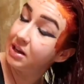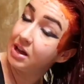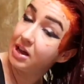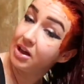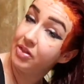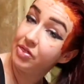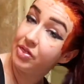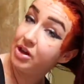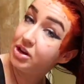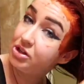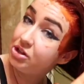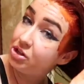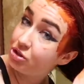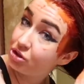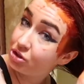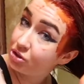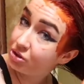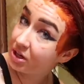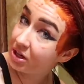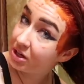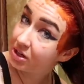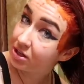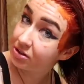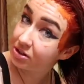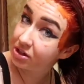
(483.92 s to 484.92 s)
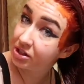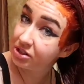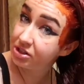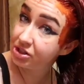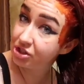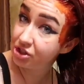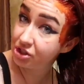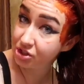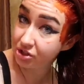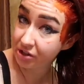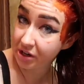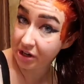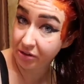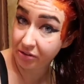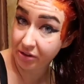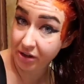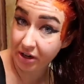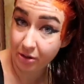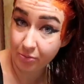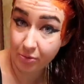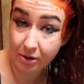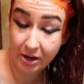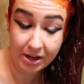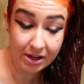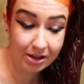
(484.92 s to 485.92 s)
and then you do that and you condition your hair
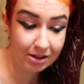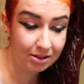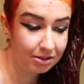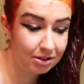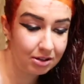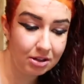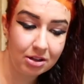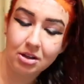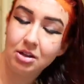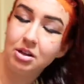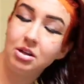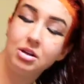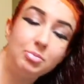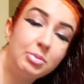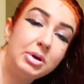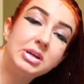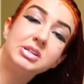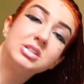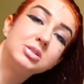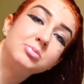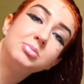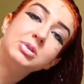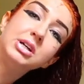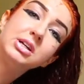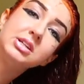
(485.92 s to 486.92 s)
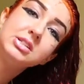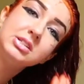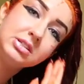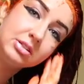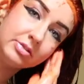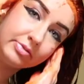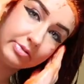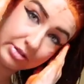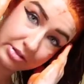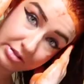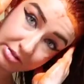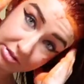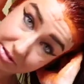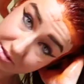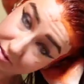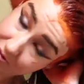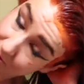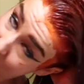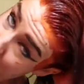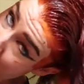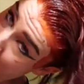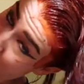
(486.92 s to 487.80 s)
that way, makes the biggest difference.